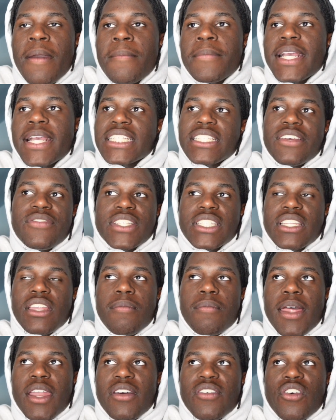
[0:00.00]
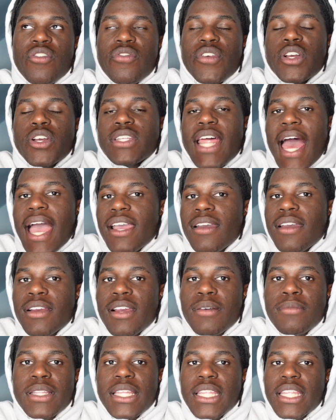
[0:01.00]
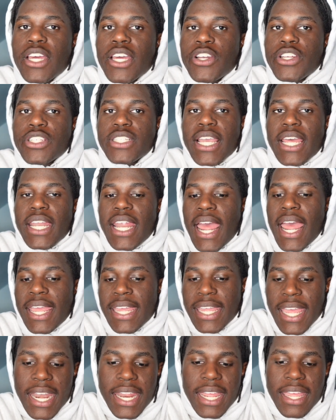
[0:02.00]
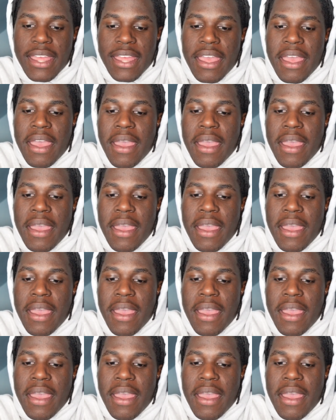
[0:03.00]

Because if it's in the medical field, I can completely understand I get it.